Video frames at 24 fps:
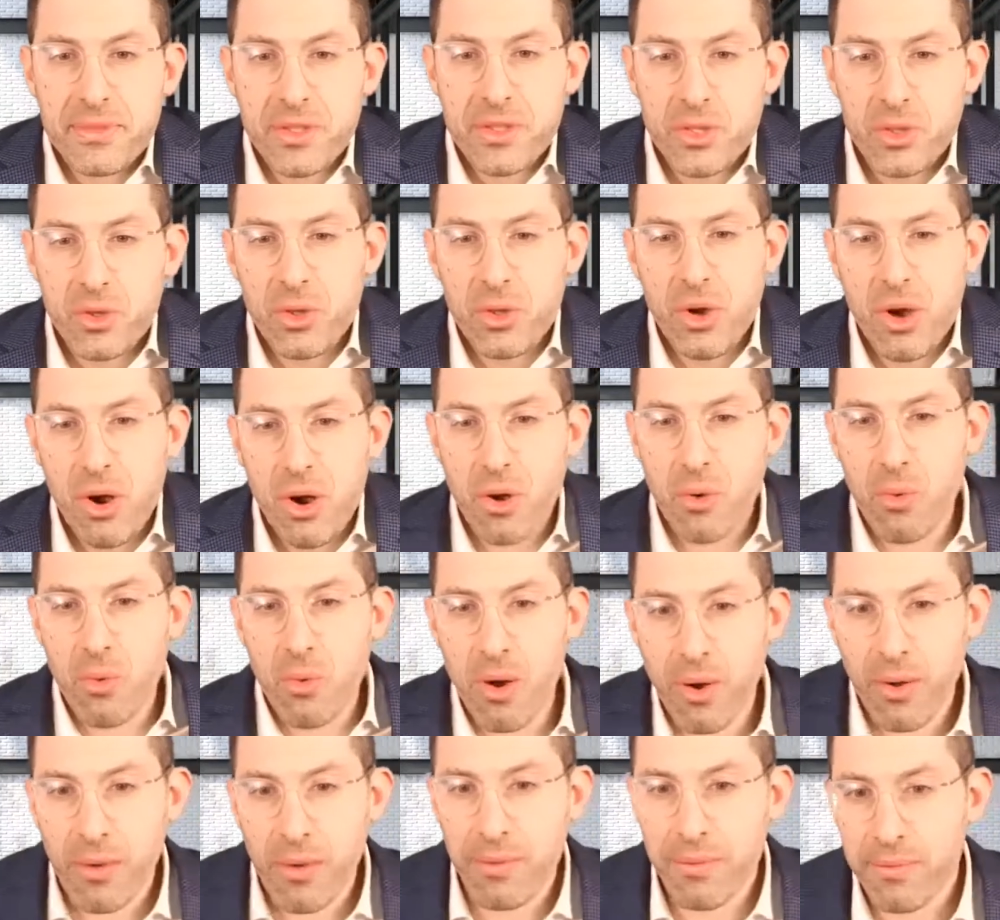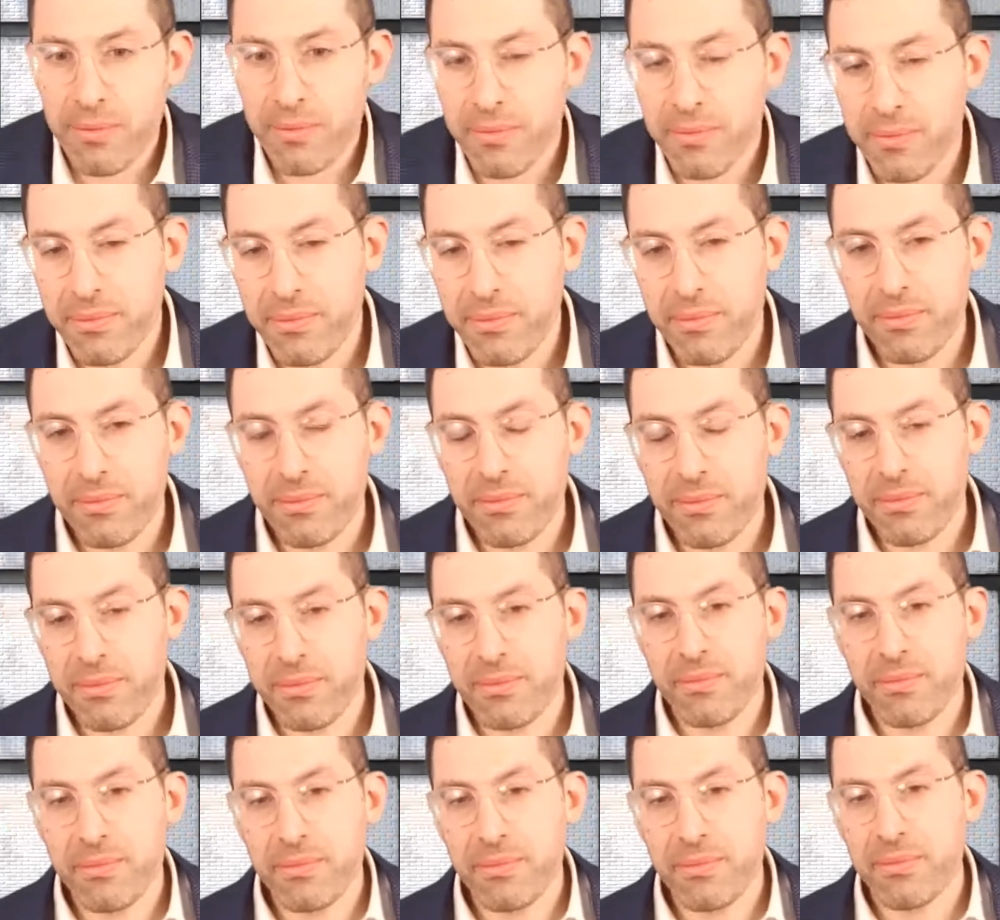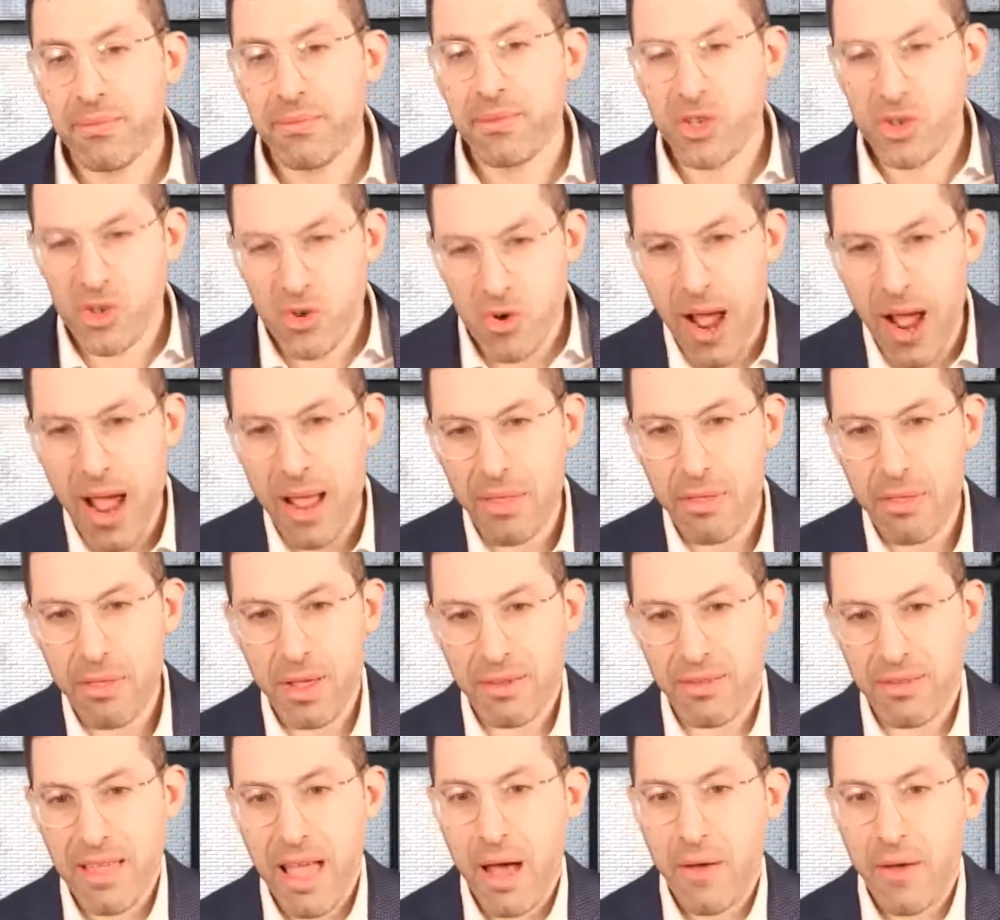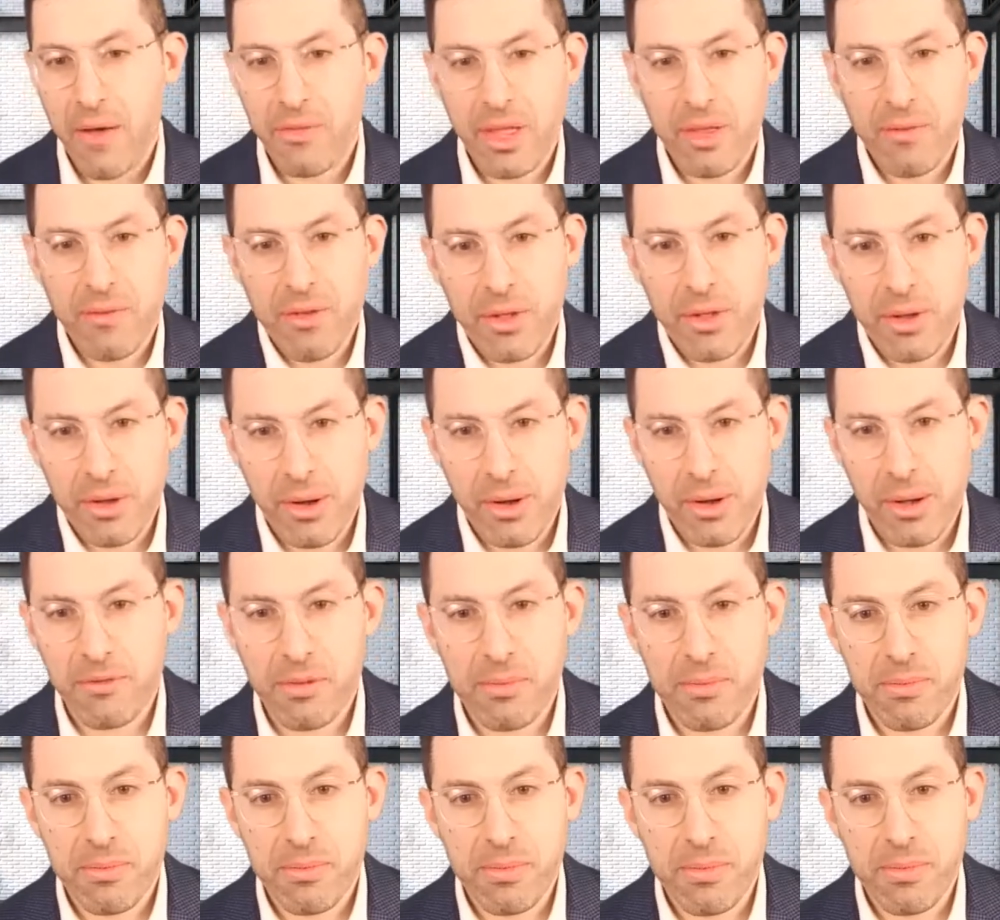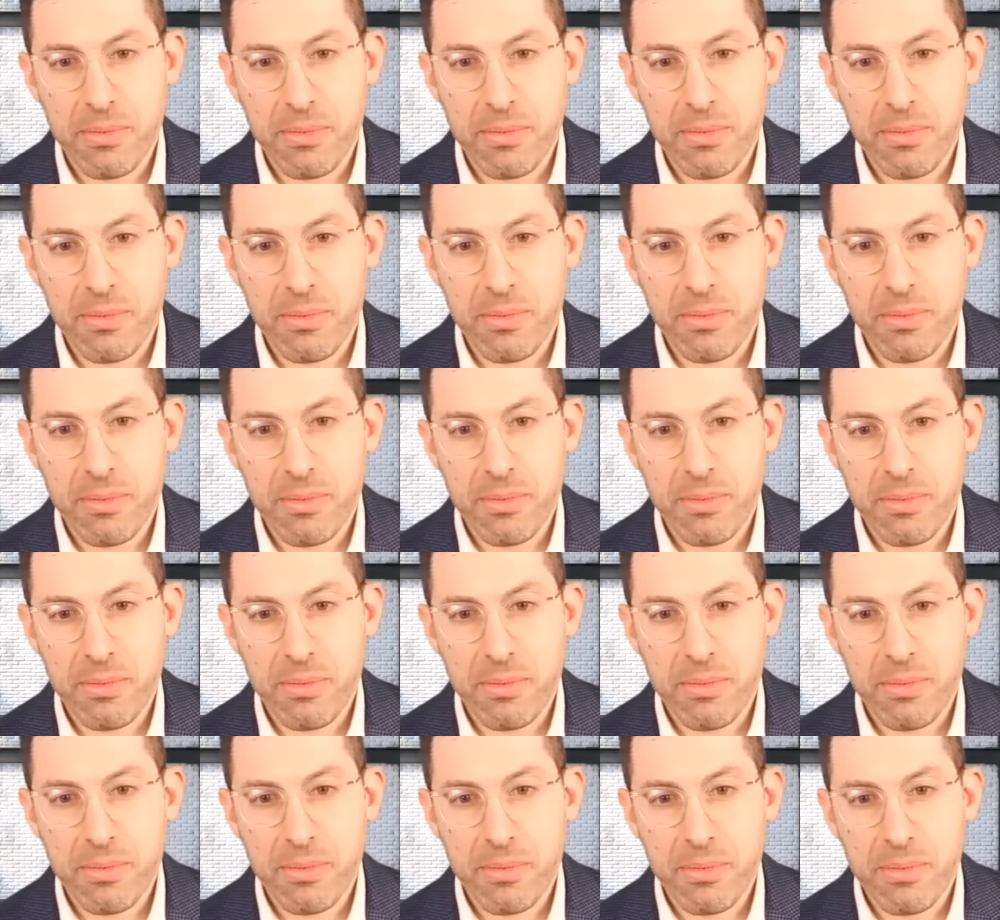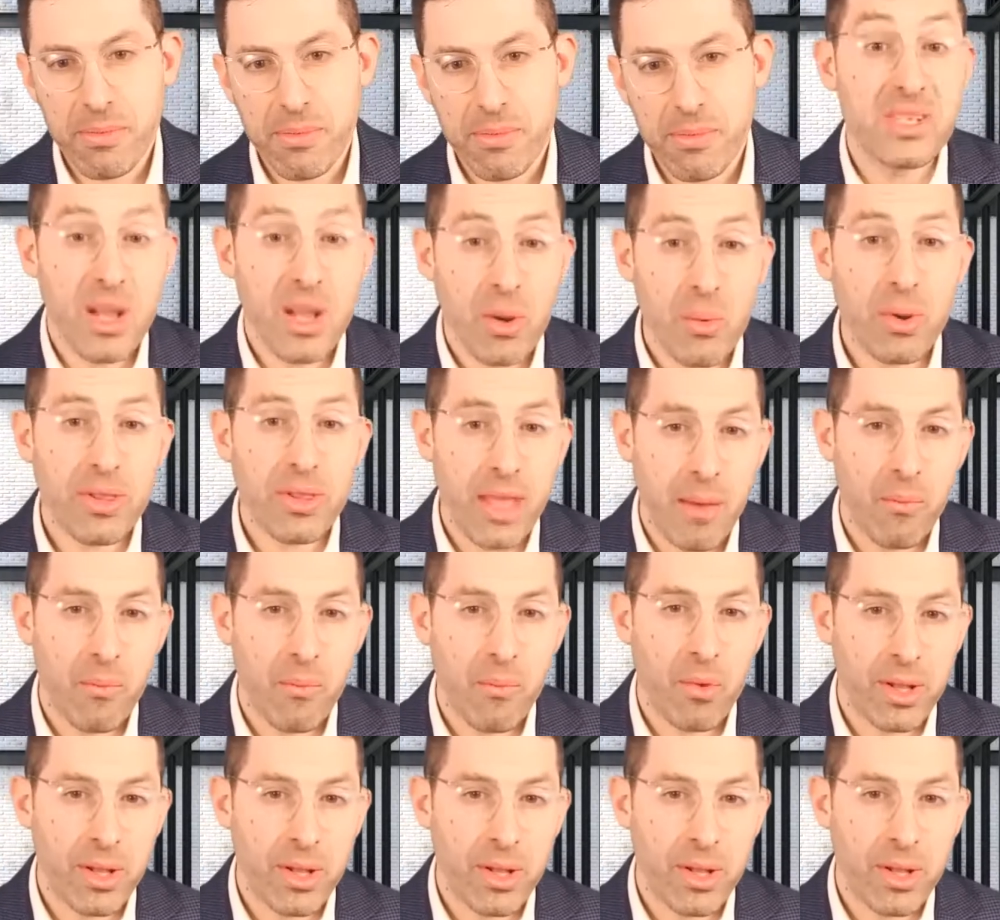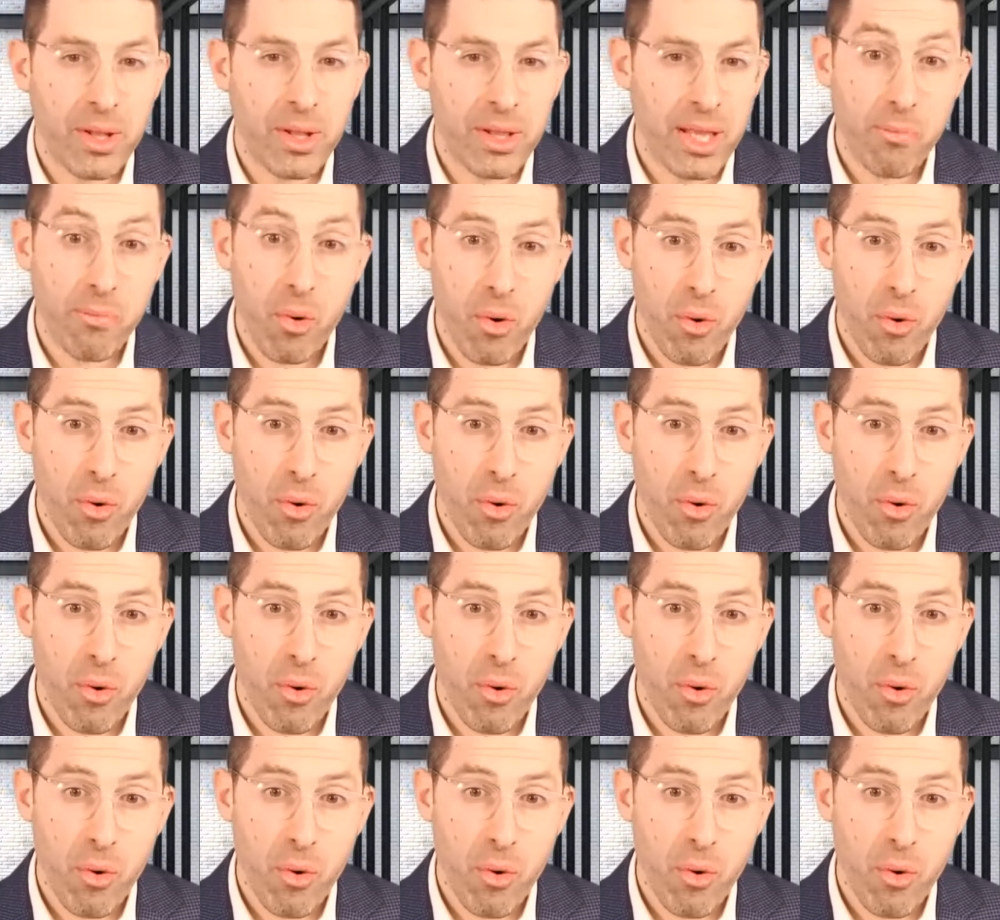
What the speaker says: to do the hard work, to try things out that feel uncomfortable, to stick with them when they get boring,